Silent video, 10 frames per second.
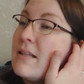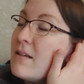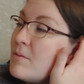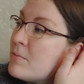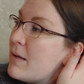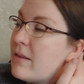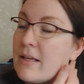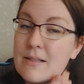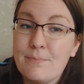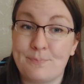time to make
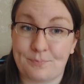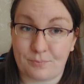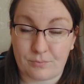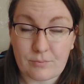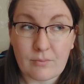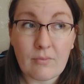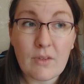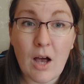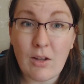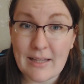things.
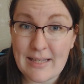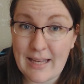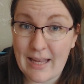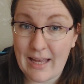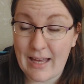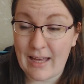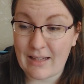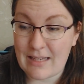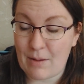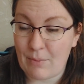I'll link it here
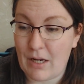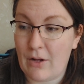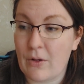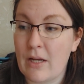and down below.